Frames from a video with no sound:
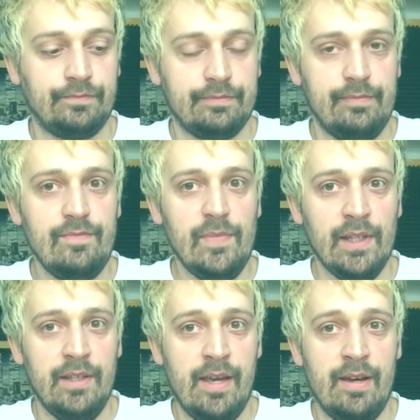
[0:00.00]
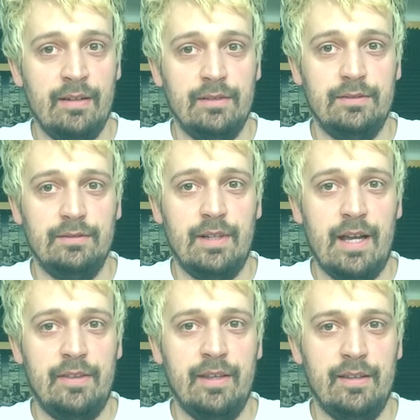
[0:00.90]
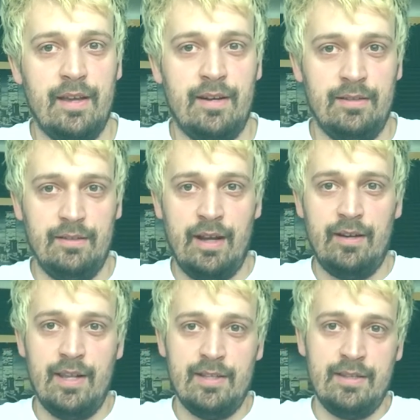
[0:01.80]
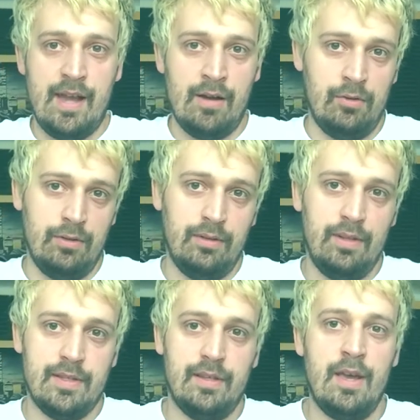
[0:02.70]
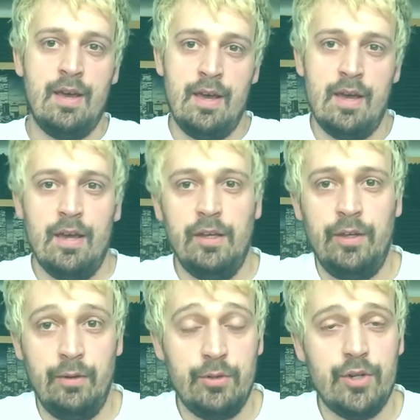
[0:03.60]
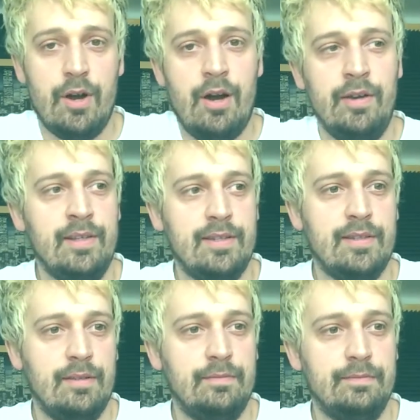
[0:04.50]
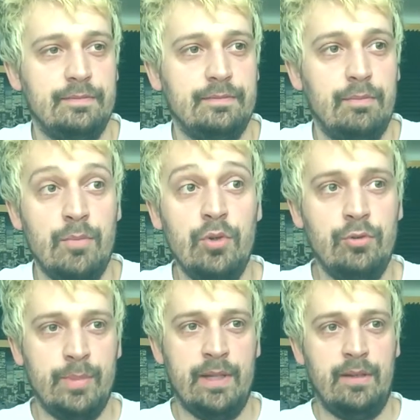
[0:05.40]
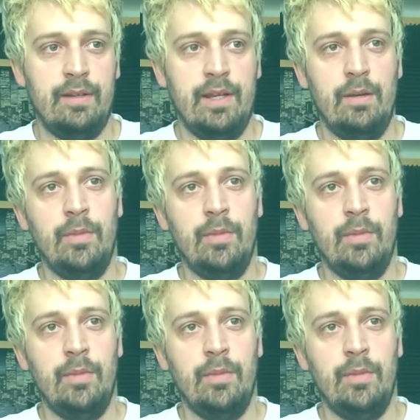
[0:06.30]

yeah, I think there is now this huge honest movement in music